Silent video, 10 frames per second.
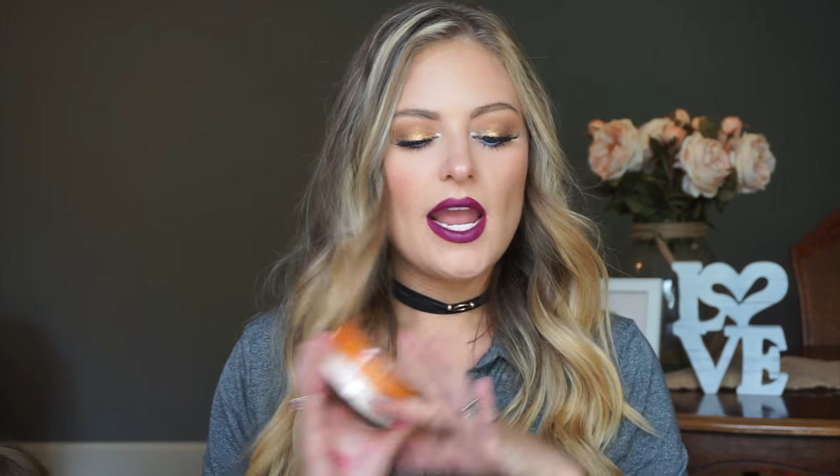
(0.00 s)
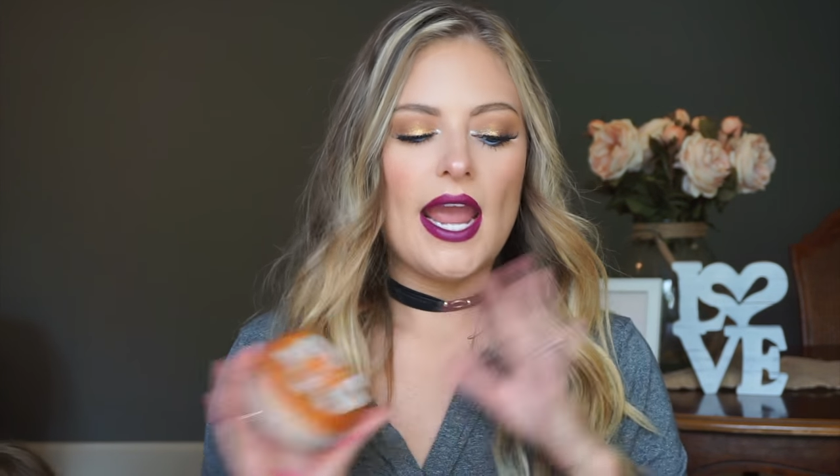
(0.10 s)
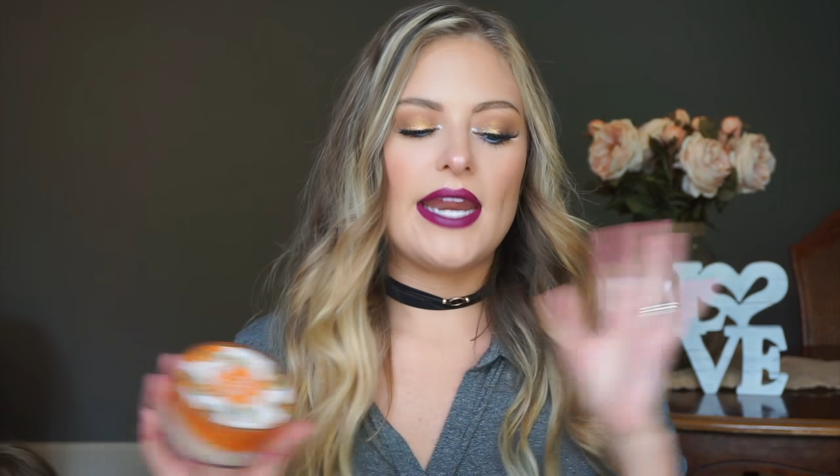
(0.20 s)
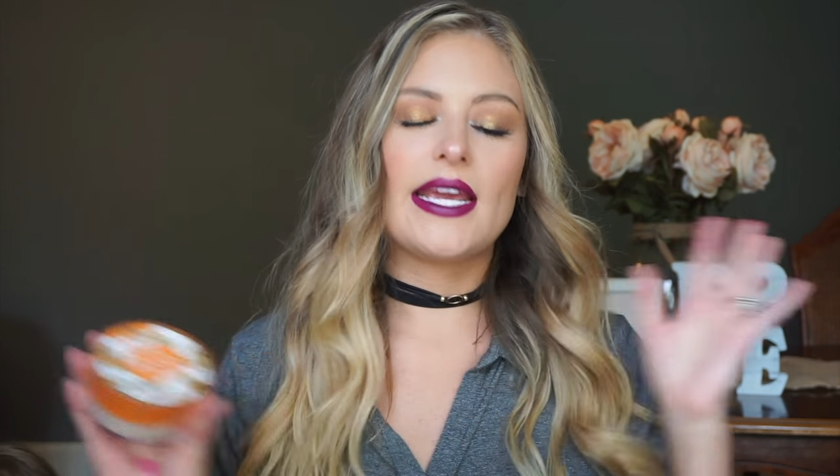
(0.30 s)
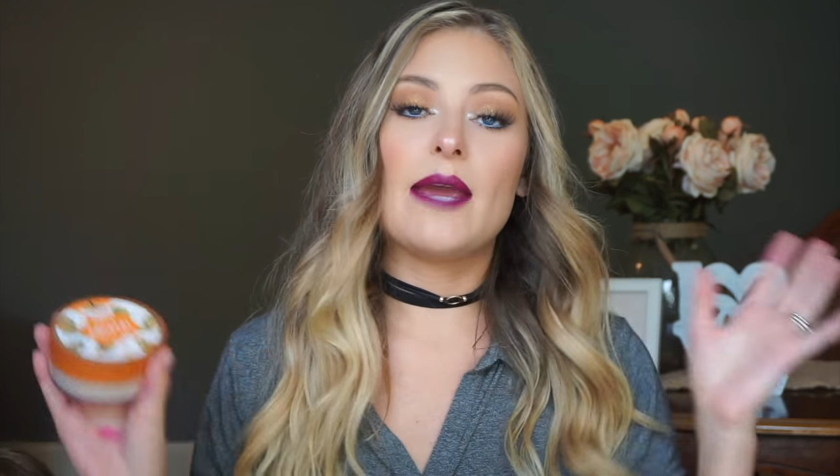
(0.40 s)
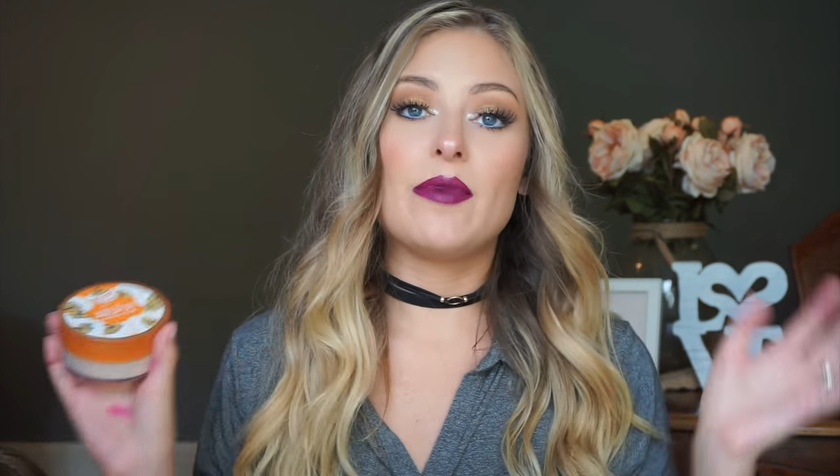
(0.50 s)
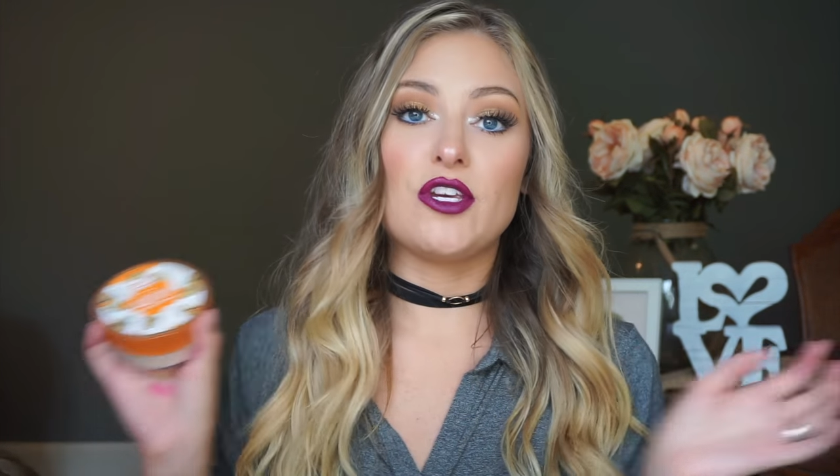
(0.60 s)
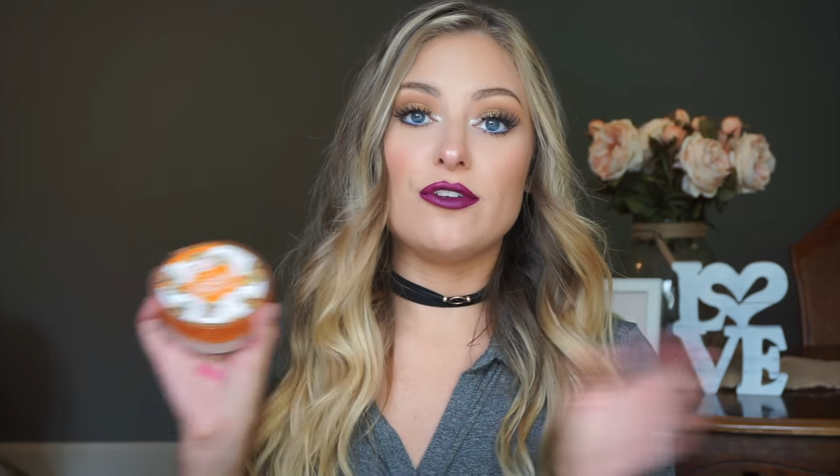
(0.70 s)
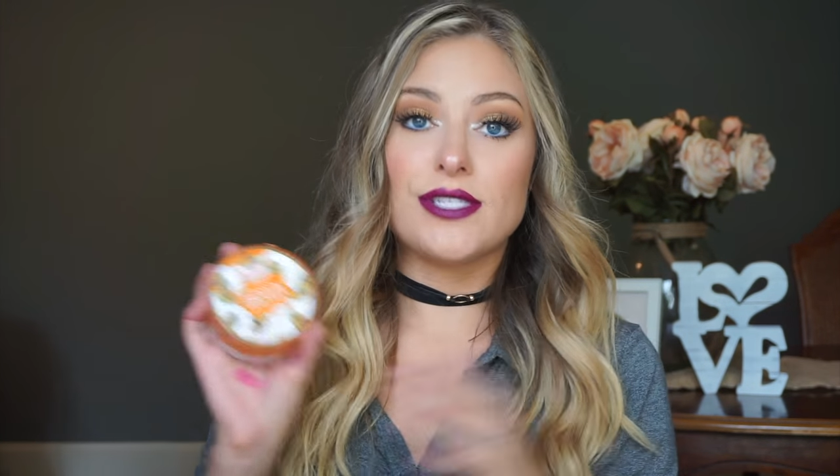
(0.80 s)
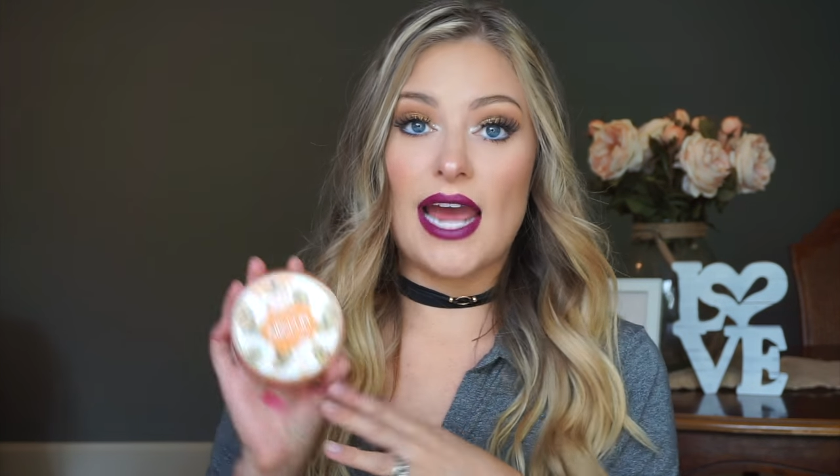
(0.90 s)
and it can be
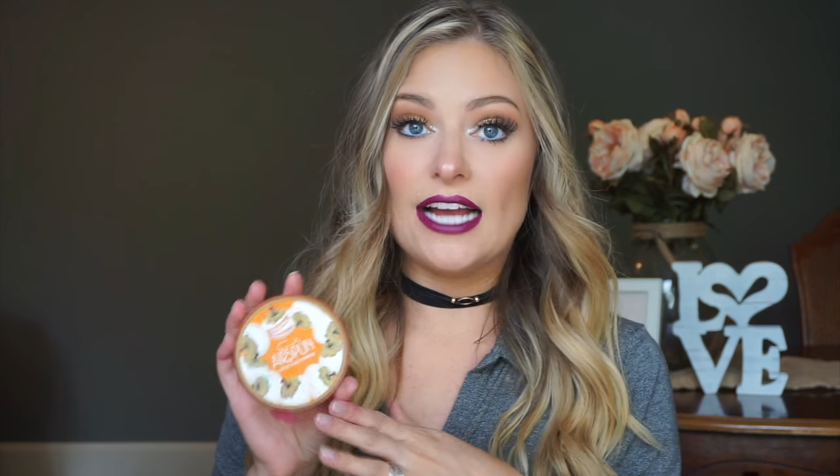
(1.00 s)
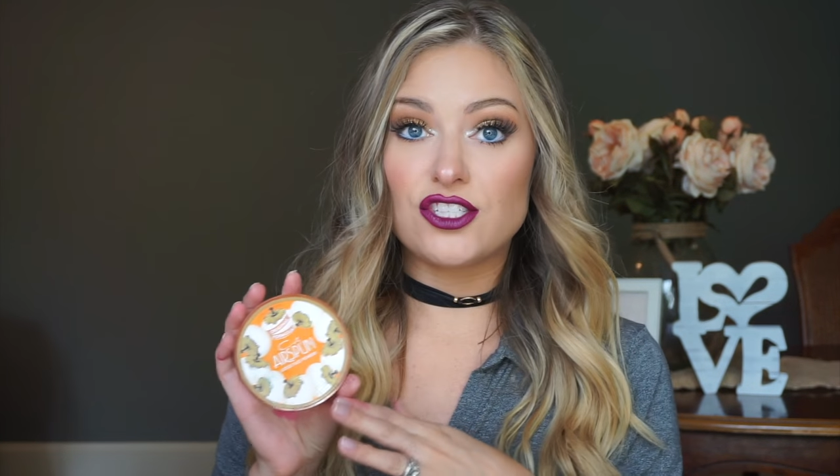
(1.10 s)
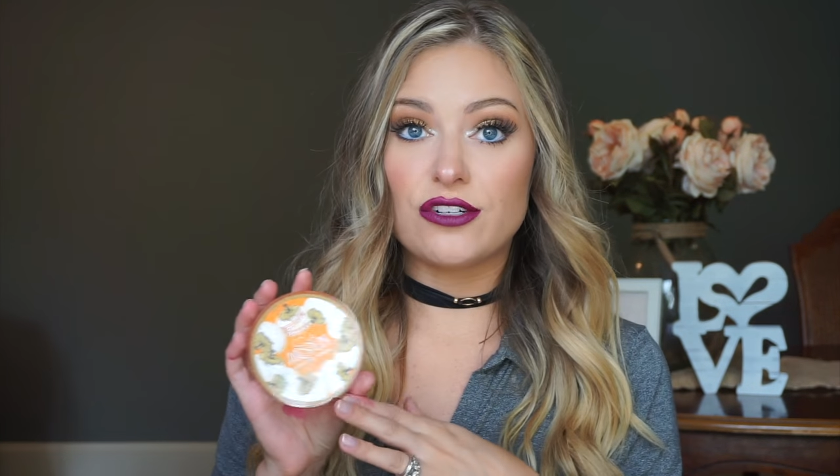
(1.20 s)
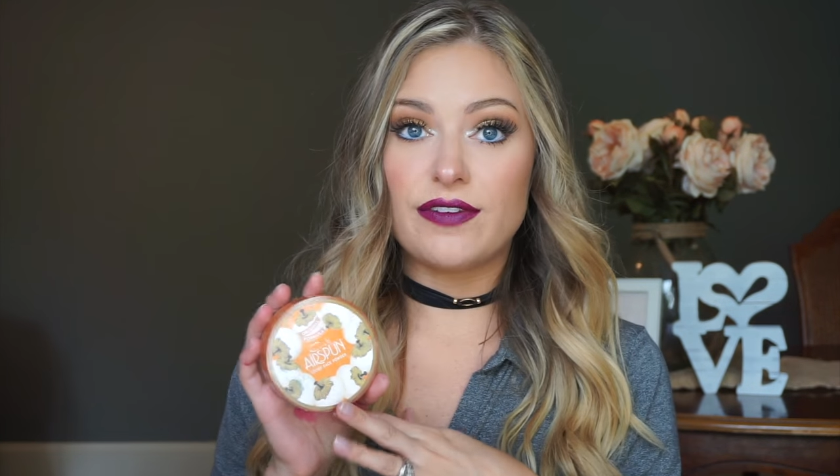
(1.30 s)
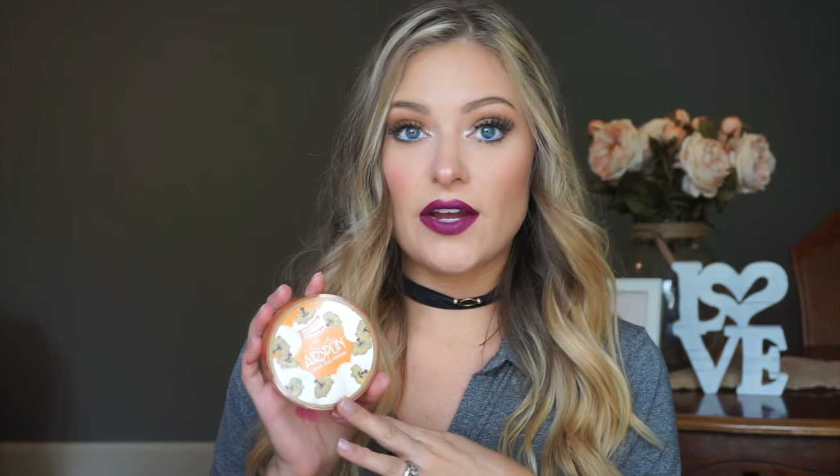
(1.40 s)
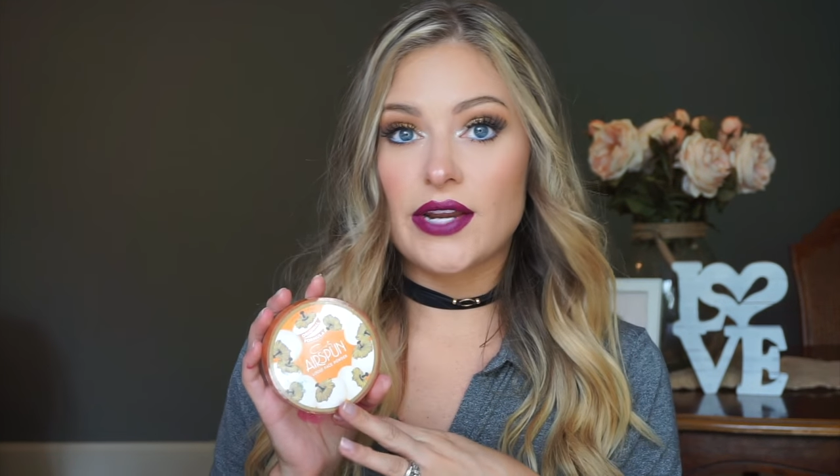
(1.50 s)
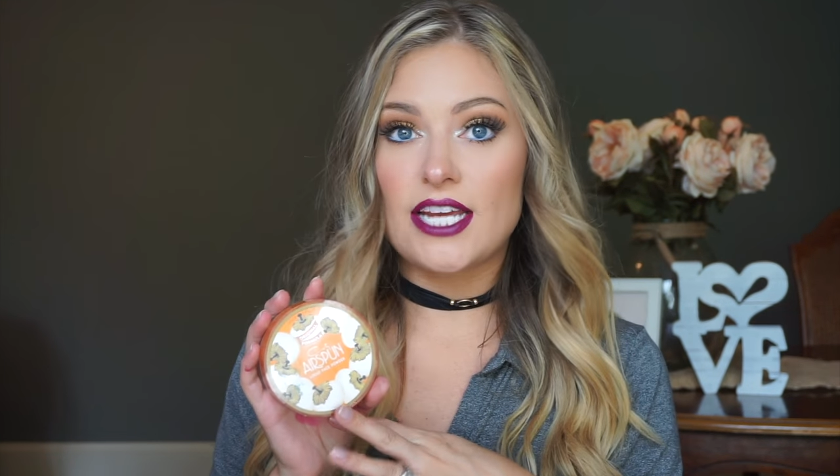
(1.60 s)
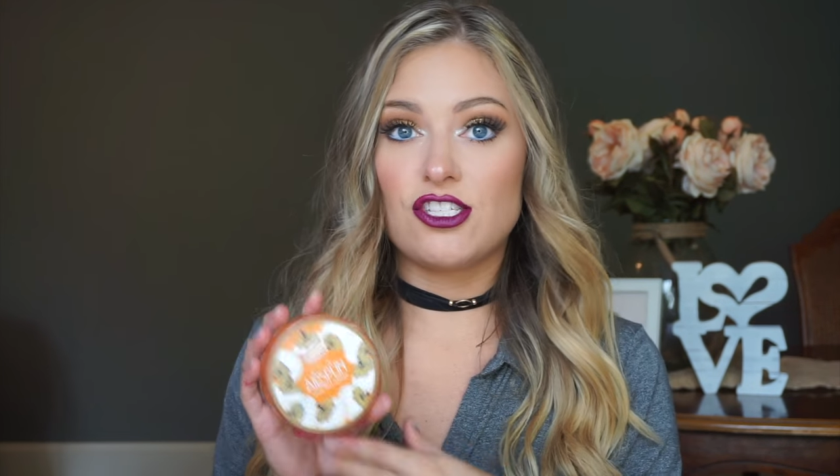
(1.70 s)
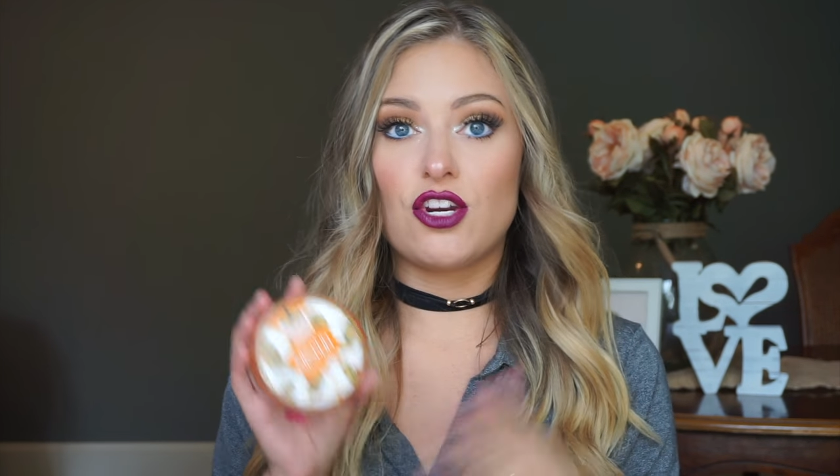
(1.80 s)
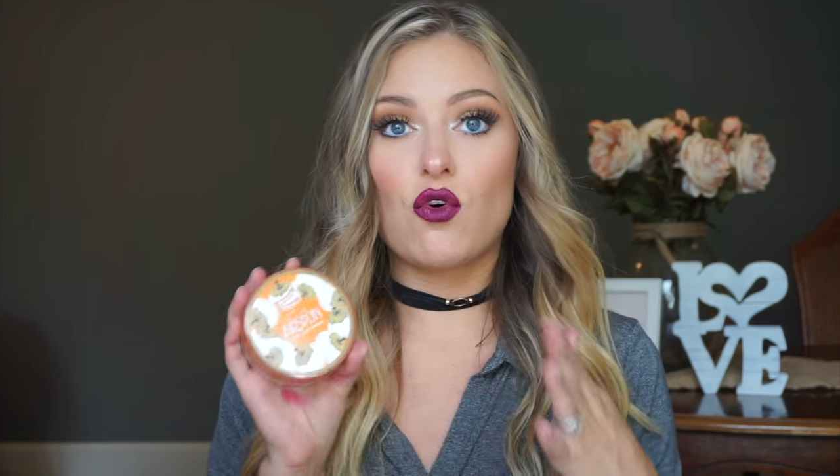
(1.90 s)
used as your foundation,